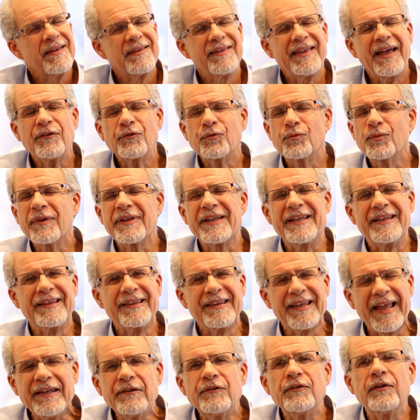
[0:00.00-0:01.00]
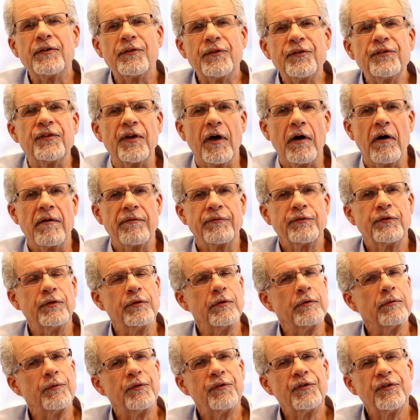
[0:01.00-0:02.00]
that's really lent itself
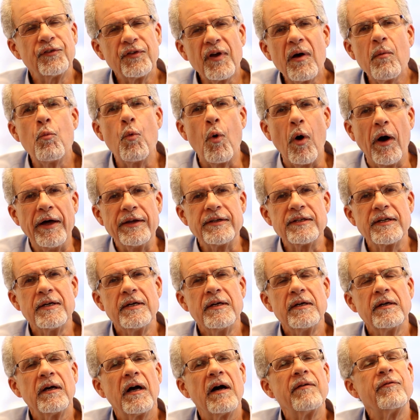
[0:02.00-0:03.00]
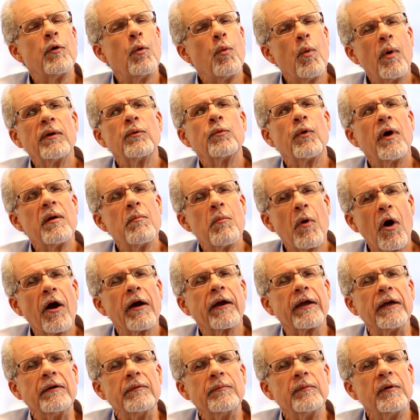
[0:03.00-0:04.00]
to somewhat of a one-way
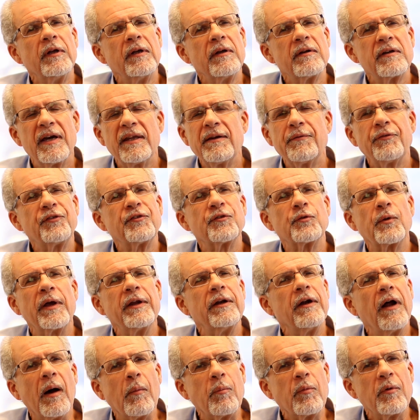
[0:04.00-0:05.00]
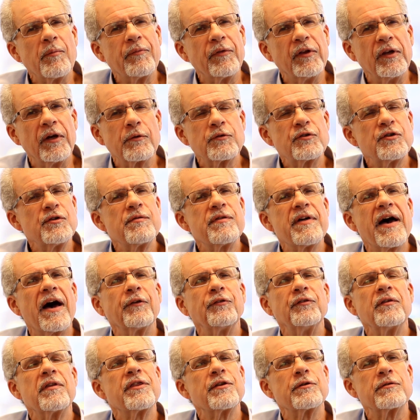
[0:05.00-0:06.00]
market, kind of straight up. You know,
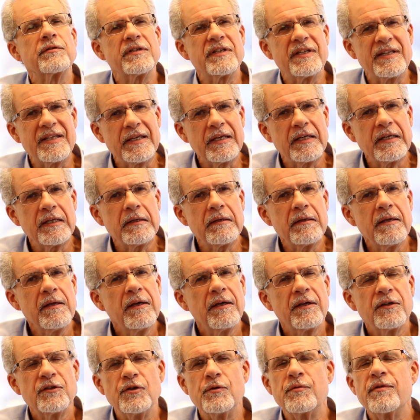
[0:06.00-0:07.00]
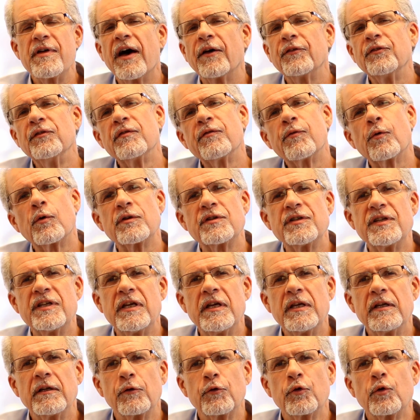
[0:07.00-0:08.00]
2013,
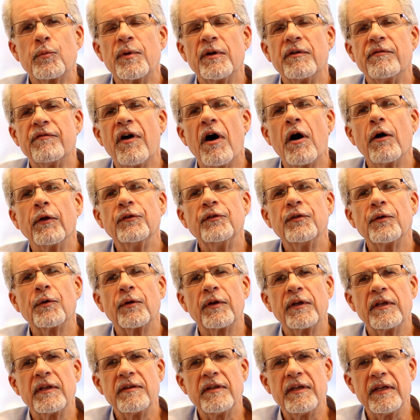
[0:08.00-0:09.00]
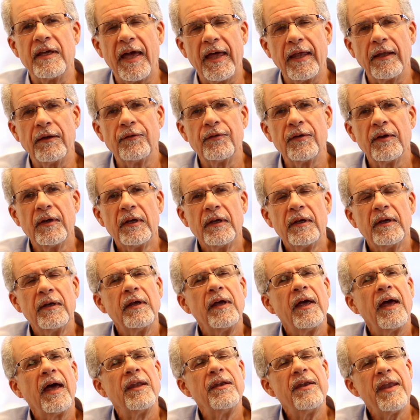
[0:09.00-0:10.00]
2014, a little bit of volatility at the end.
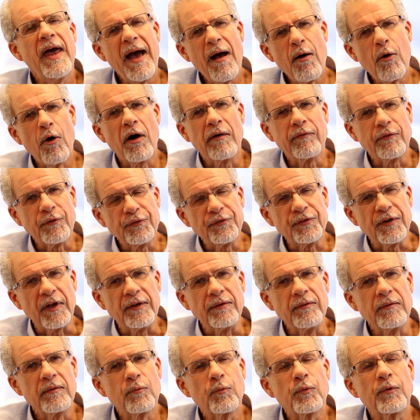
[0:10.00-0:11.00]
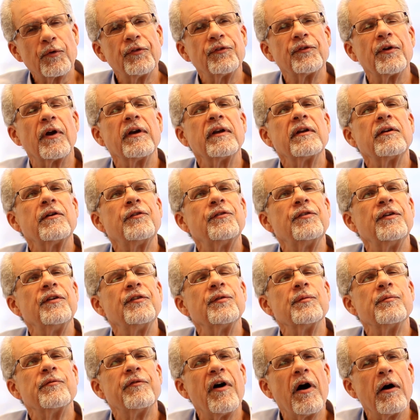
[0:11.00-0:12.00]
And now all of a sudden, we're starting to see
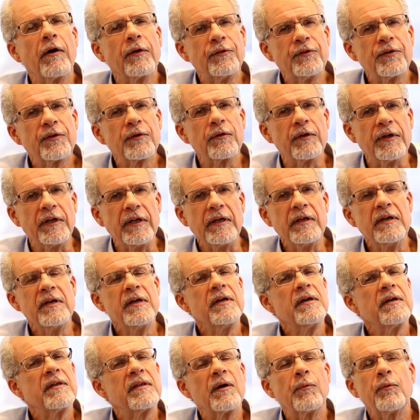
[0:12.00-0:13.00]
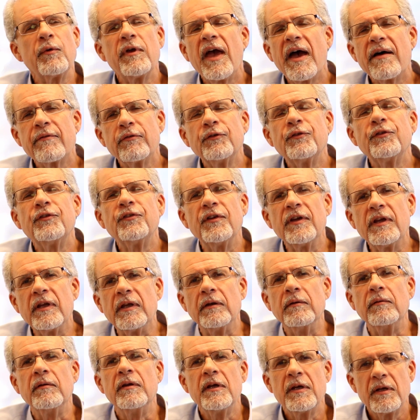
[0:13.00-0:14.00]
some volatility that we haven't
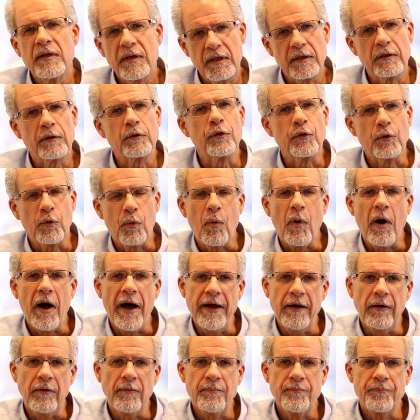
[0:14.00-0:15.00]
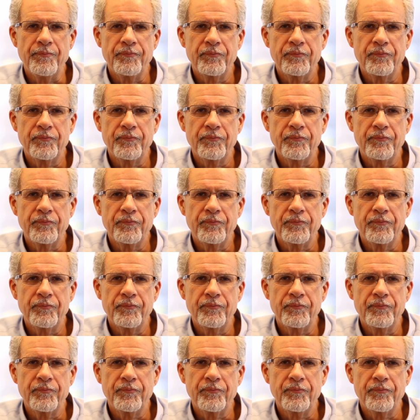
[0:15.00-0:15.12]
seen in a little while.